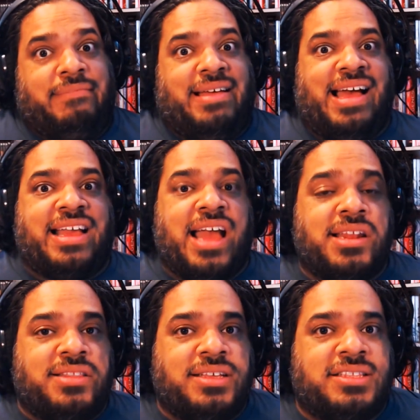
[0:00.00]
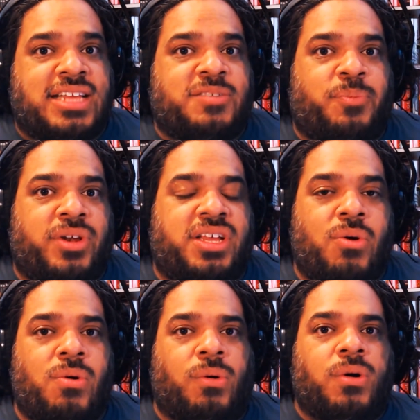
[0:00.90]
I kind of think that that's pretty
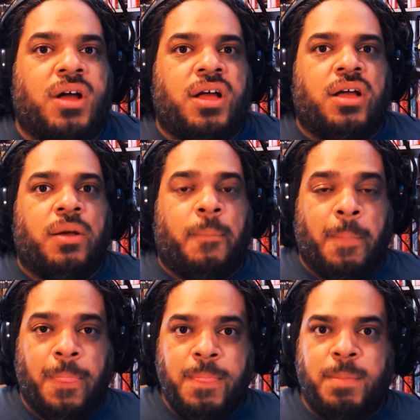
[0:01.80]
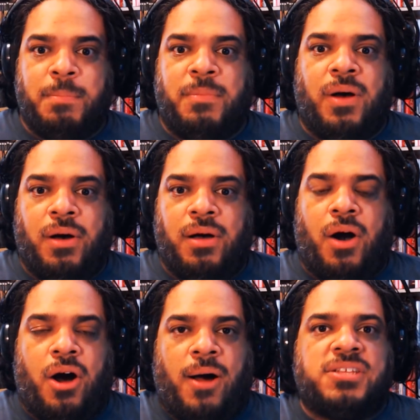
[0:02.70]
cool.
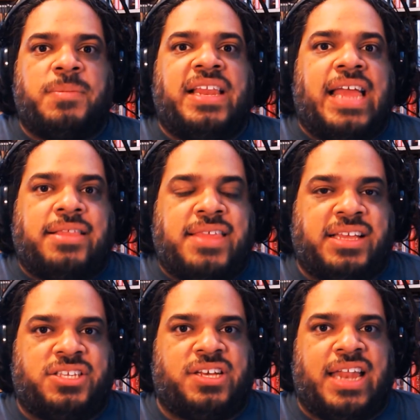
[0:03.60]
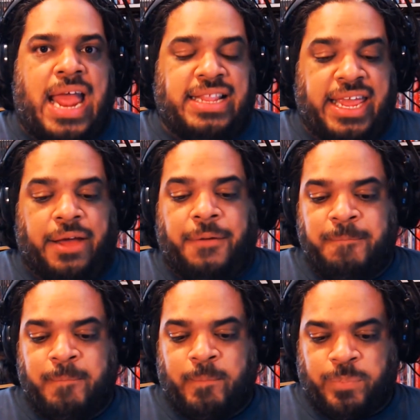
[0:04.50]
Ultimately, I think it's a good idea.
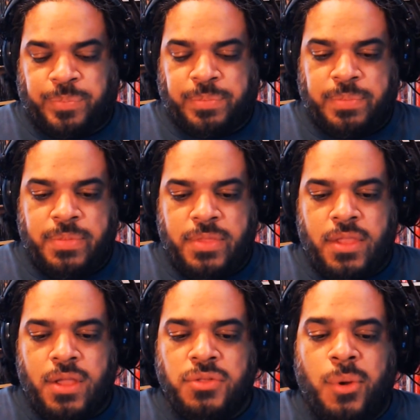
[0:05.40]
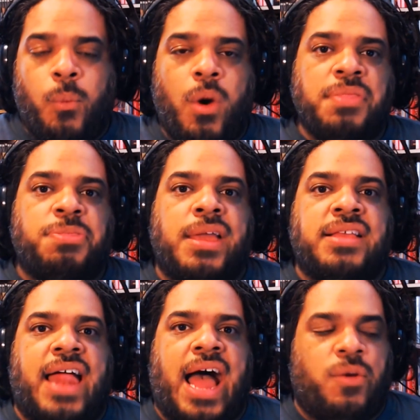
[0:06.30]
The one
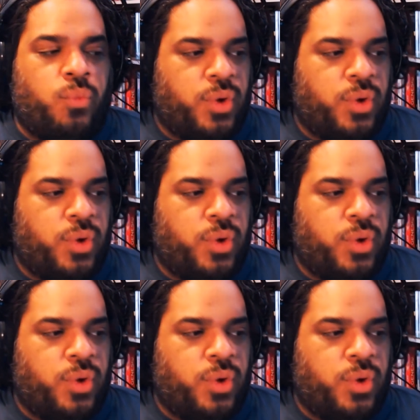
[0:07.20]
thing that I